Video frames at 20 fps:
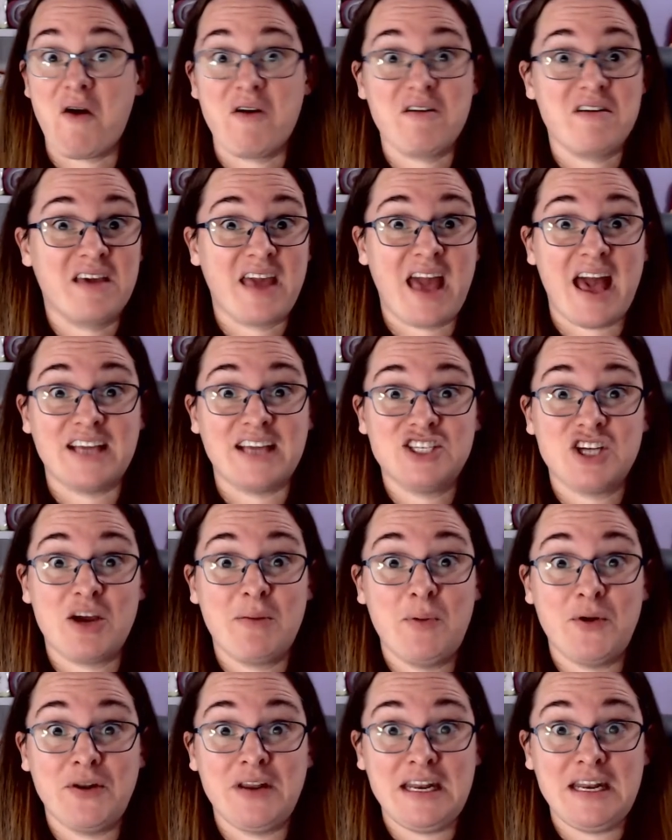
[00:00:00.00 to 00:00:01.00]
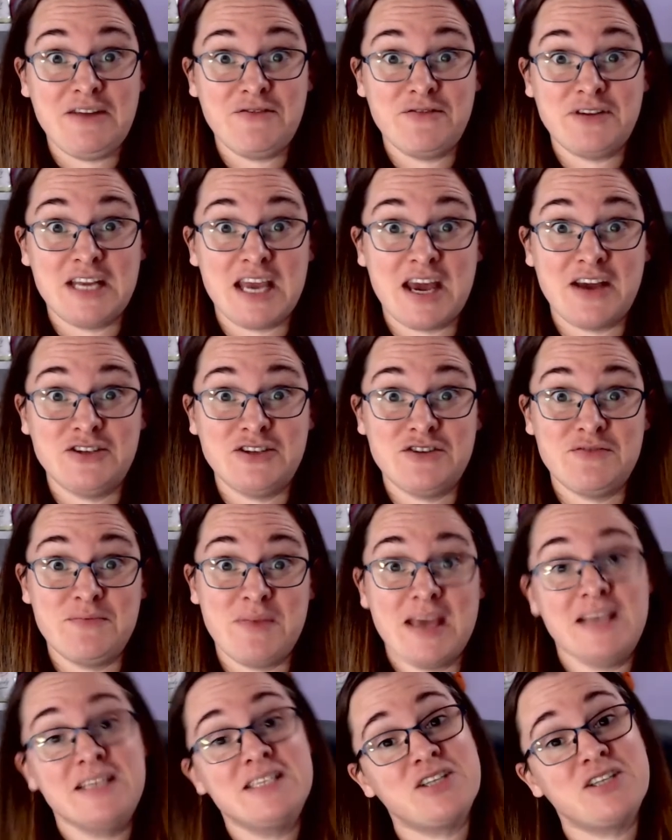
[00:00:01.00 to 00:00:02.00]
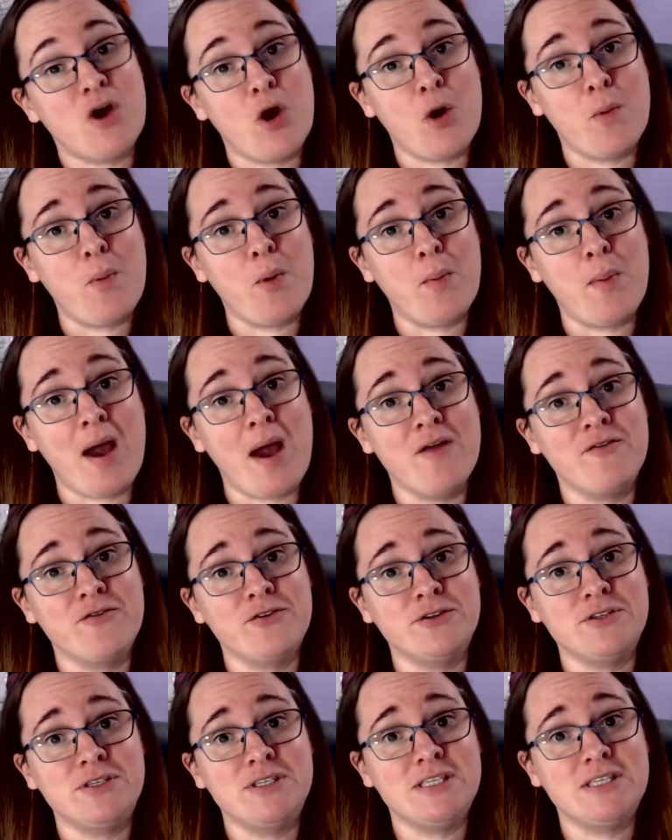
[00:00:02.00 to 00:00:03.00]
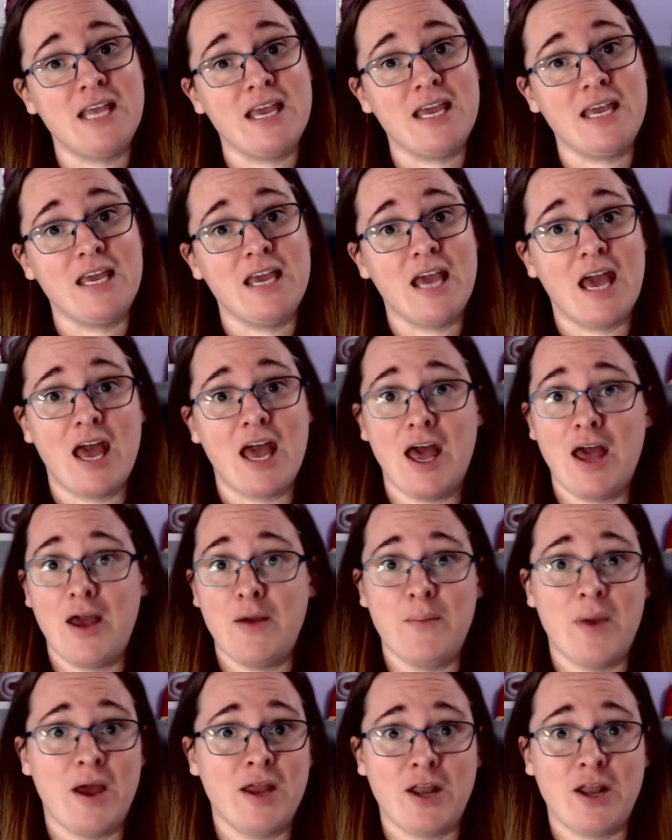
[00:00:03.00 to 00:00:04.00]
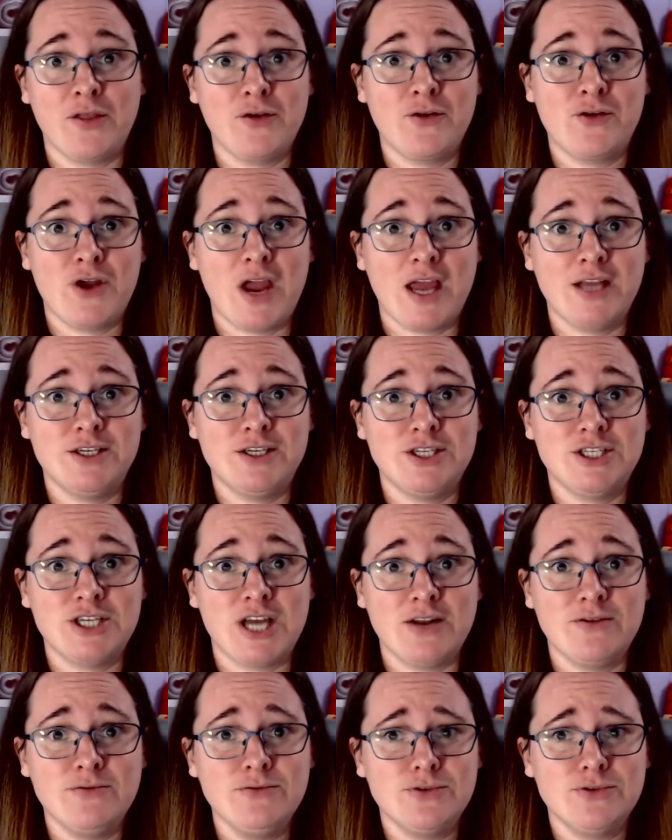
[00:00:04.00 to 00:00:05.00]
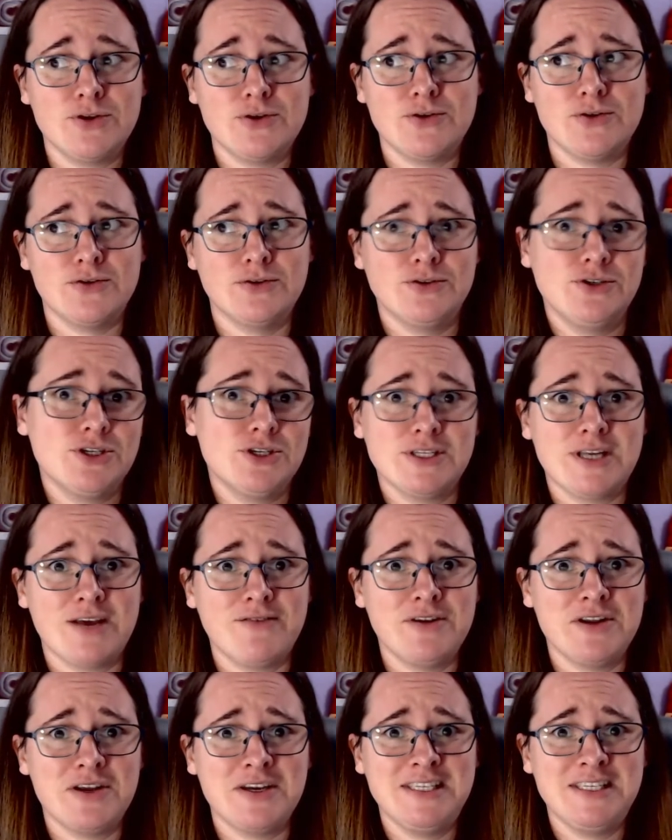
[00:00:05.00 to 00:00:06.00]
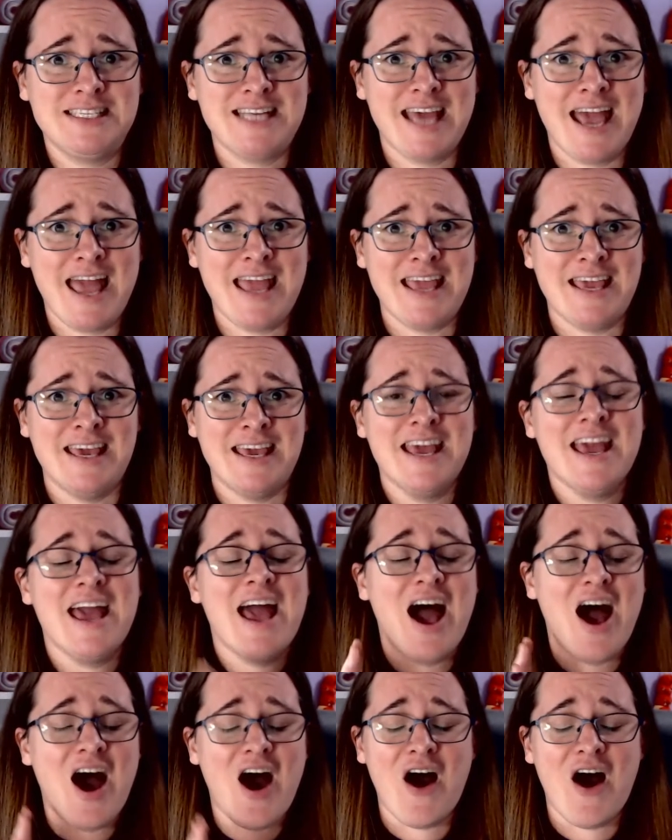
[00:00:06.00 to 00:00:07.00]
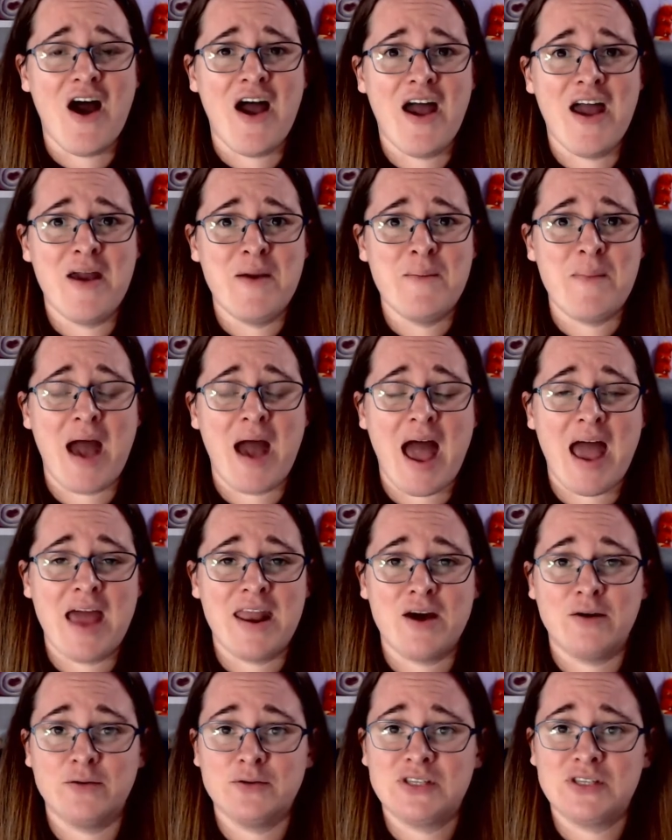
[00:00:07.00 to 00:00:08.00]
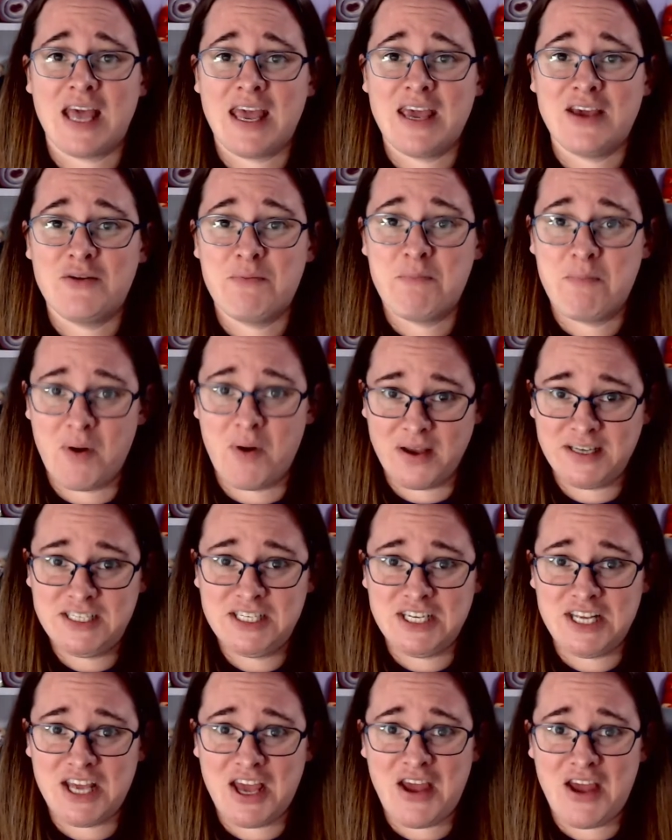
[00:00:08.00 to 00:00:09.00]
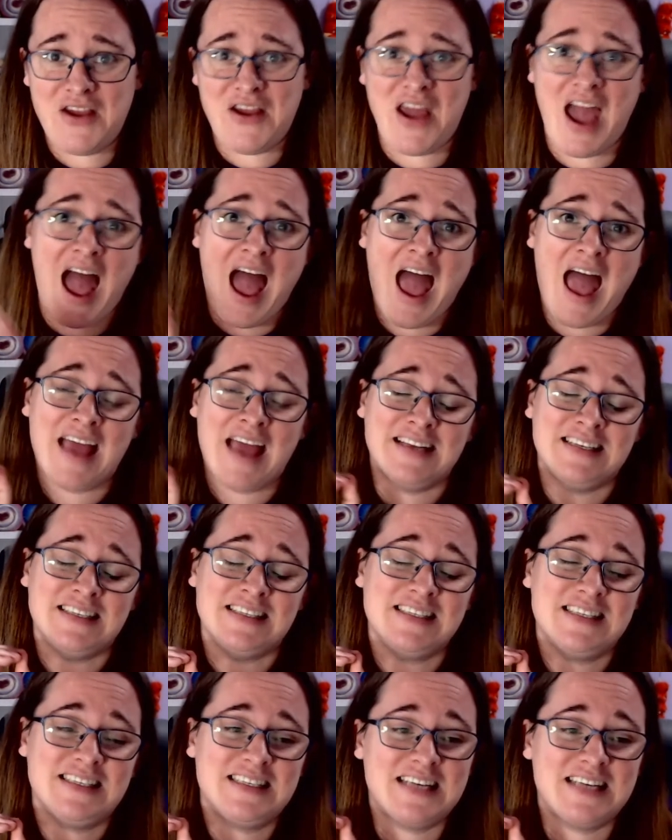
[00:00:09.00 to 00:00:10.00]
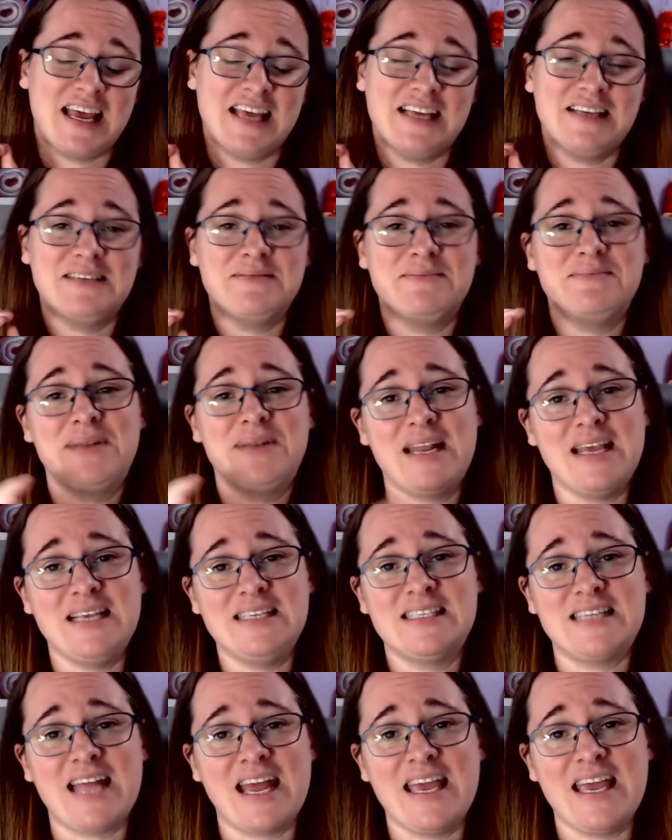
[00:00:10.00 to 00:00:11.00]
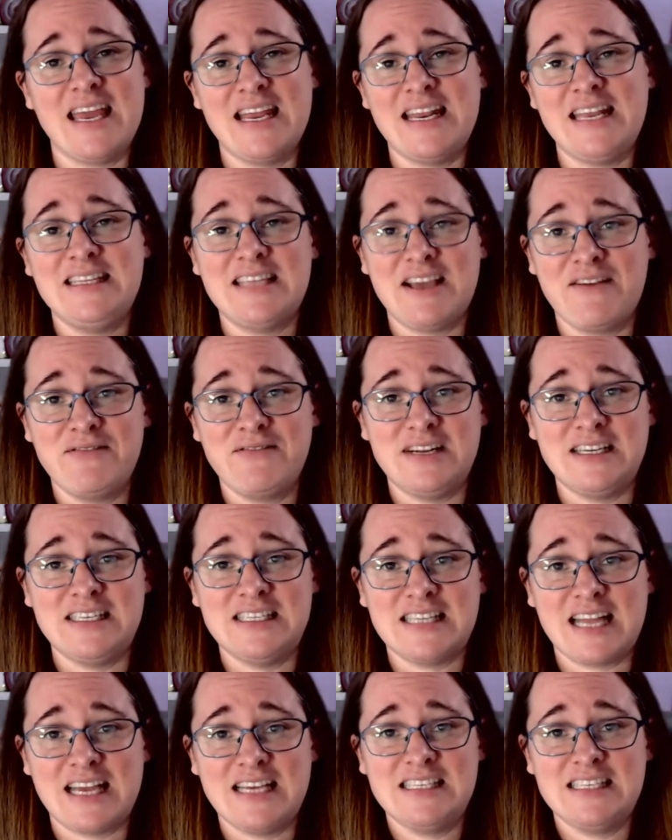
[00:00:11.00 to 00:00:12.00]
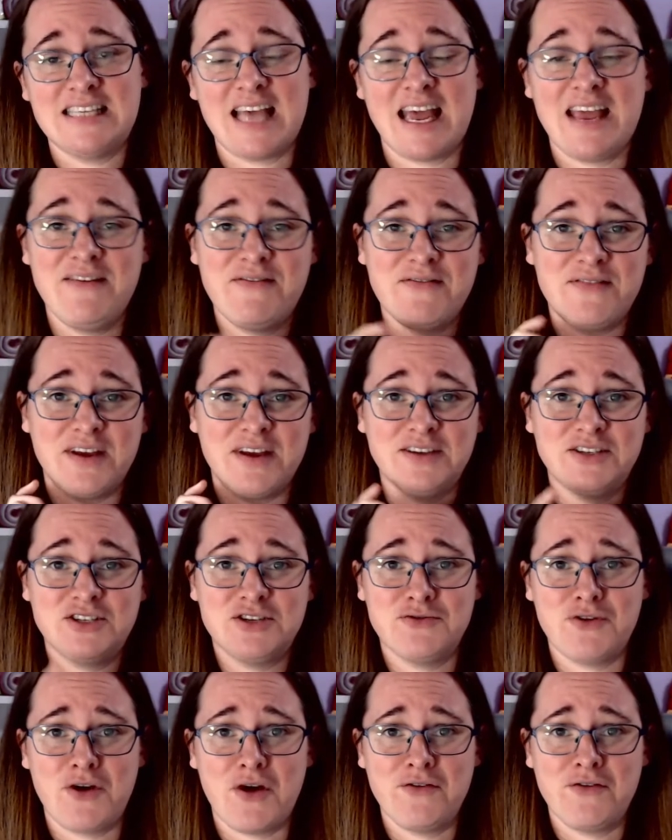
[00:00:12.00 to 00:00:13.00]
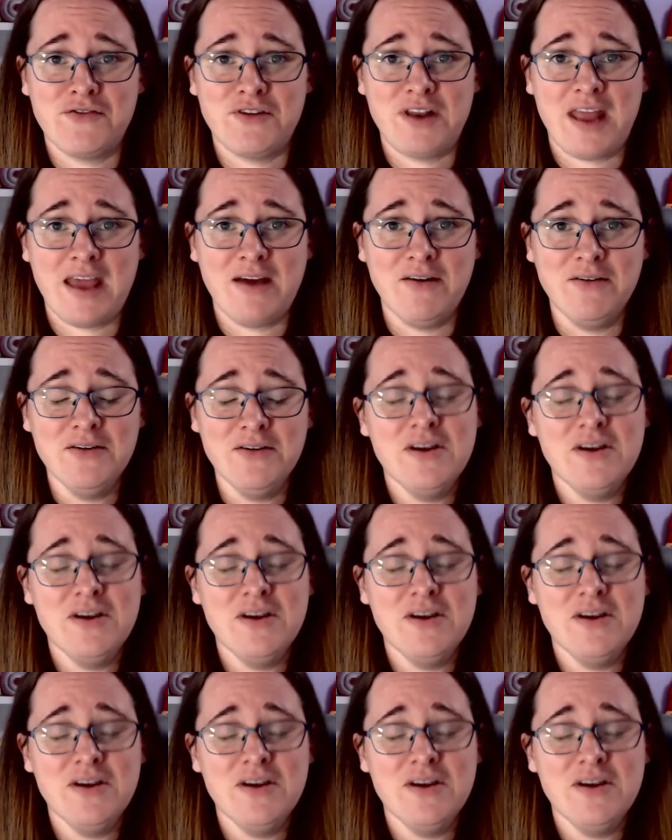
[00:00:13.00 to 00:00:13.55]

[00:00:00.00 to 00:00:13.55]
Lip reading: catch up on any videos you missed, or pop over and see another creator's channels, or just have a nice day. And I'll say goodbye to you, and please stay in, definitely stay safe, and ta-ra for now.